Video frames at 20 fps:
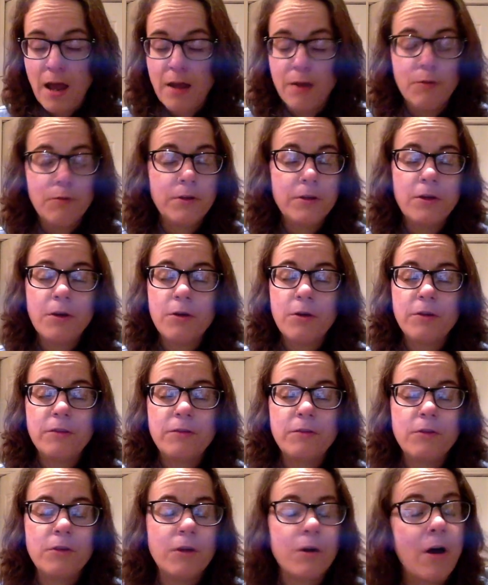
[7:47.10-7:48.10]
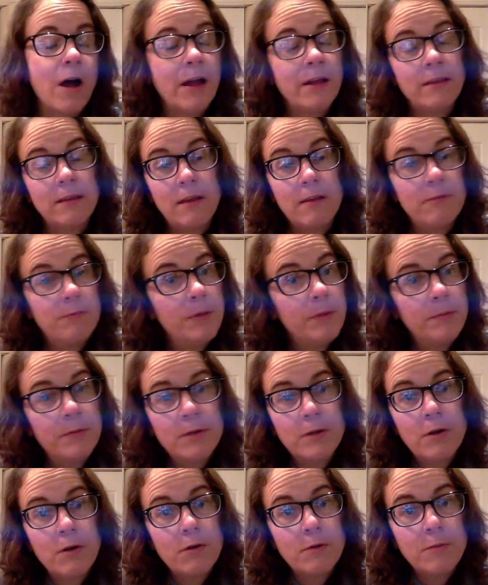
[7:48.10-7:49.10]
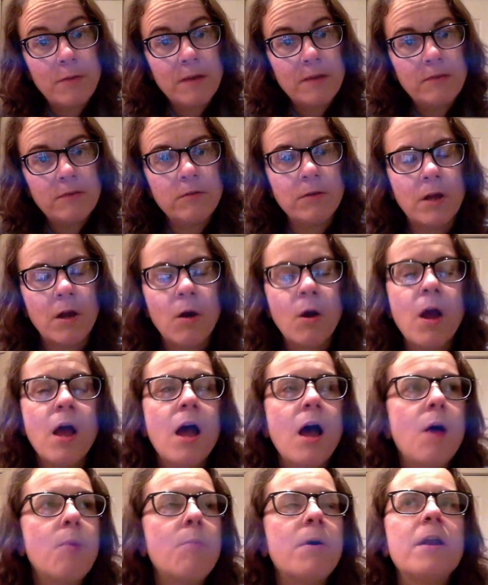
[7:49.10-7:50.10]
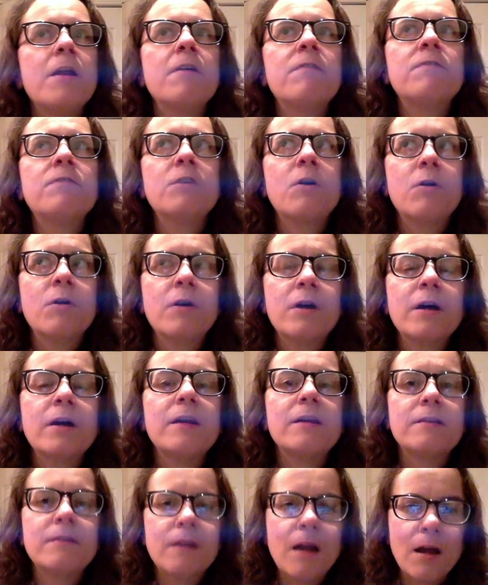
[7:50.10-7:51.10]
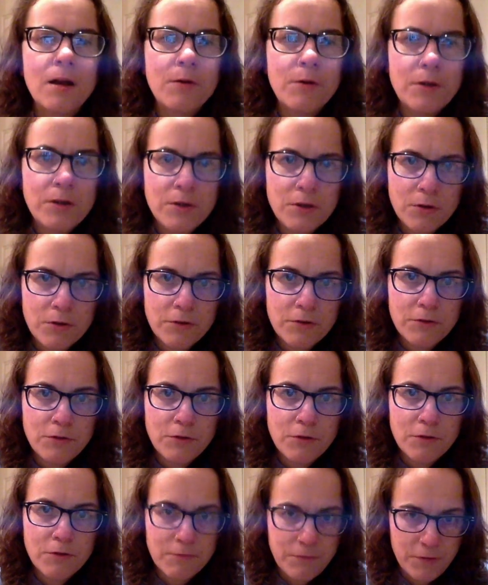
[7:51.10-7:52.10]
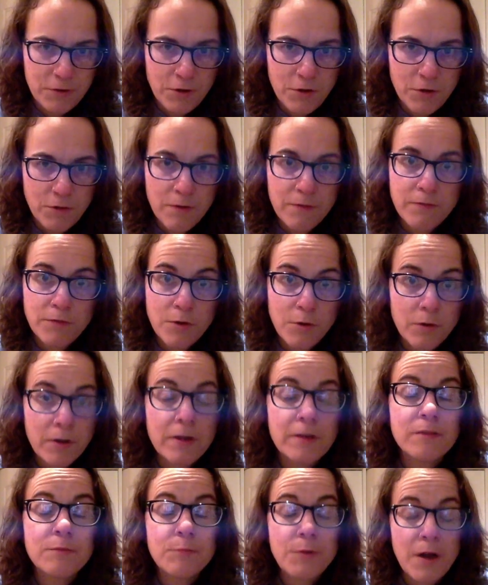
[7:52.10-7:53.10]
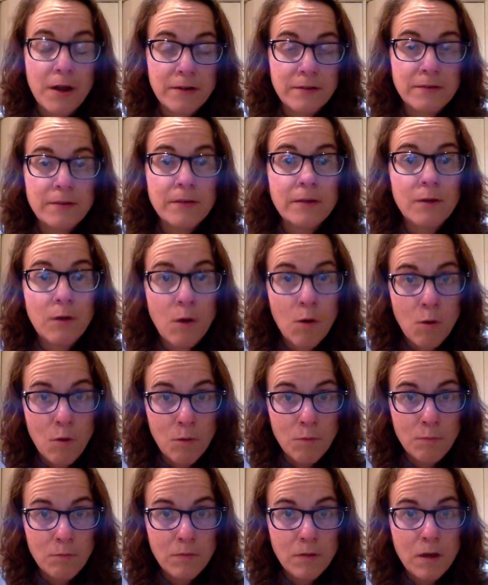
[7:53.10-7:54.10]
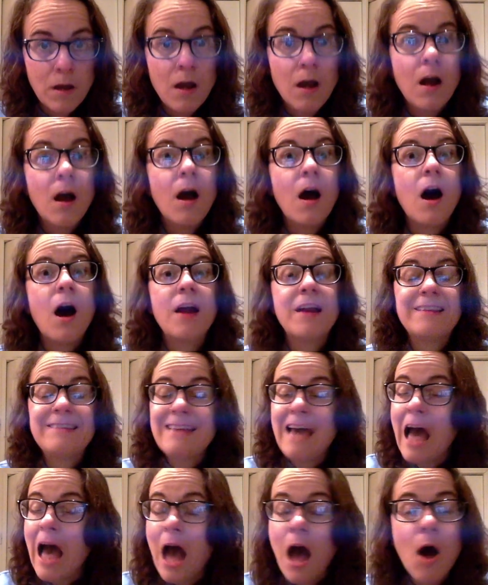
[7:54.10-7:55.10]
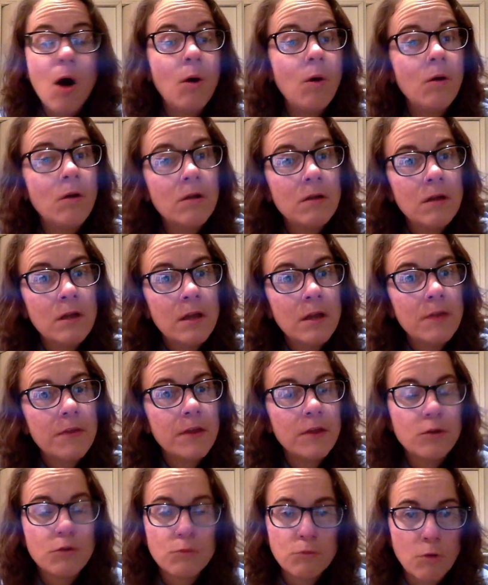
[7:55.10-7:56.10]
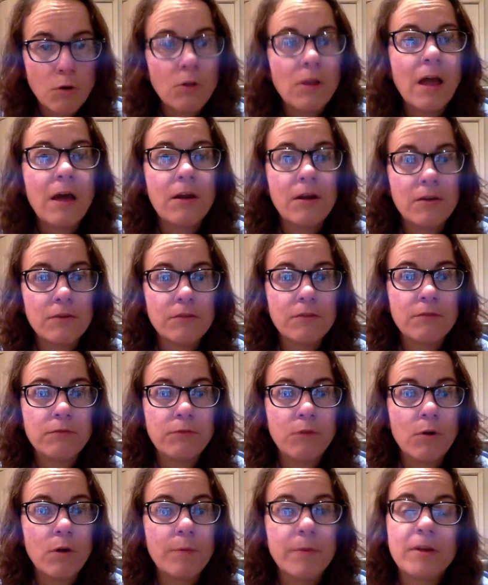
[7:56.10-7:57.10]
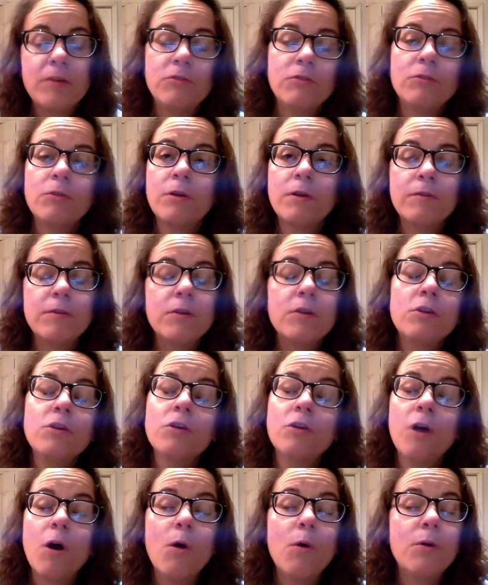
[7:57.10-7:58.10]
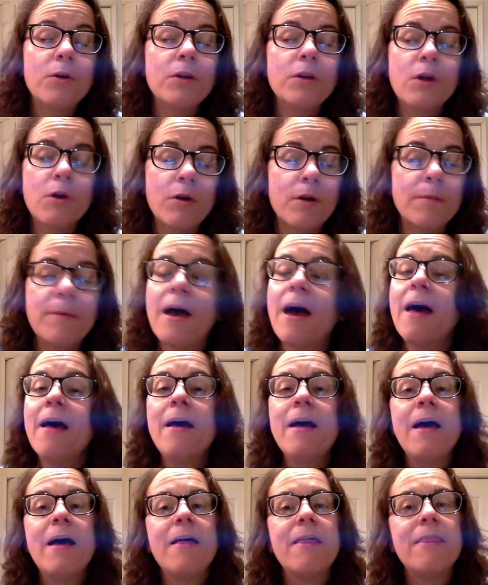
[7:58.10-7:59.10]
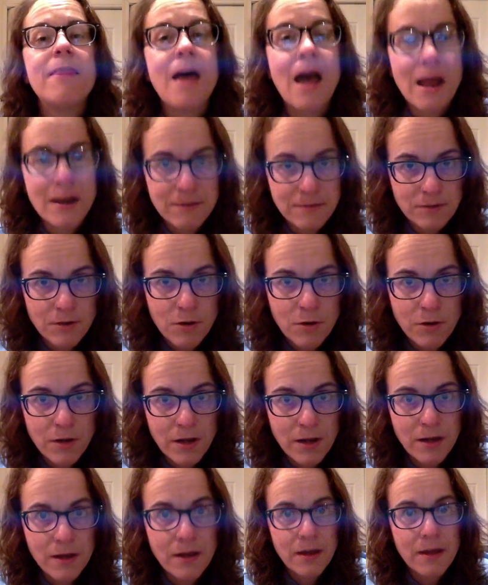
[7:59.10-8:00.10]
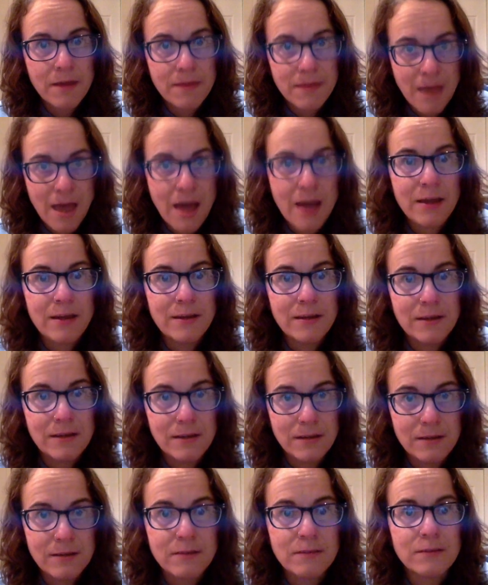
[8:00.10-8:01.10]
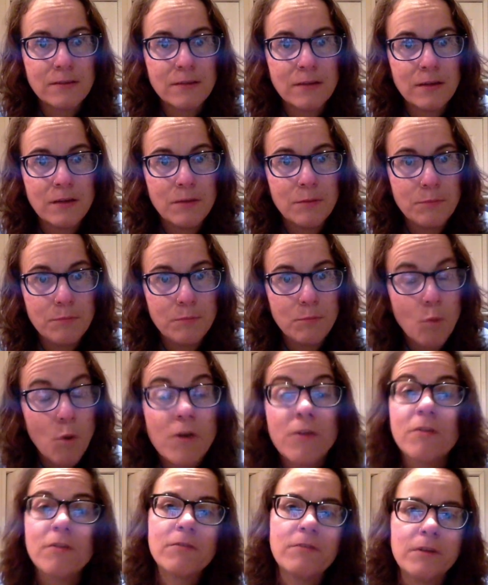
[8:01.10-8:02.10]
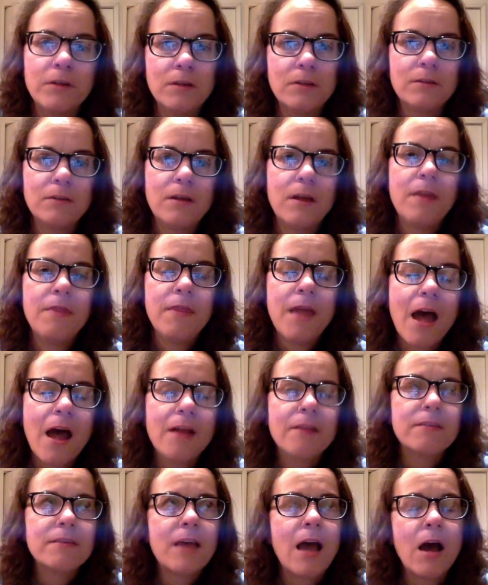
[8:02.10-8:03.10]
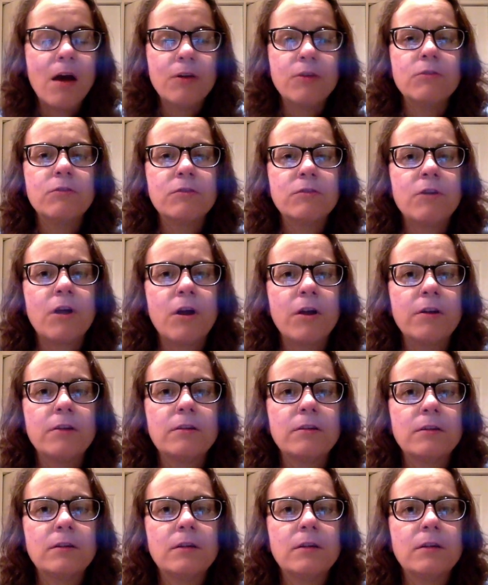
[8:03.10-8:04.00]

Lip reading: own a yoga studio. I'd love people to go to my studio. But if yoga is not going to yoga studio for you, if yoga is practicing at home on a towel that you roll out onto the floor because you don't even own a yoga mat, that is yoga. And that is wonderful. And that's how you start.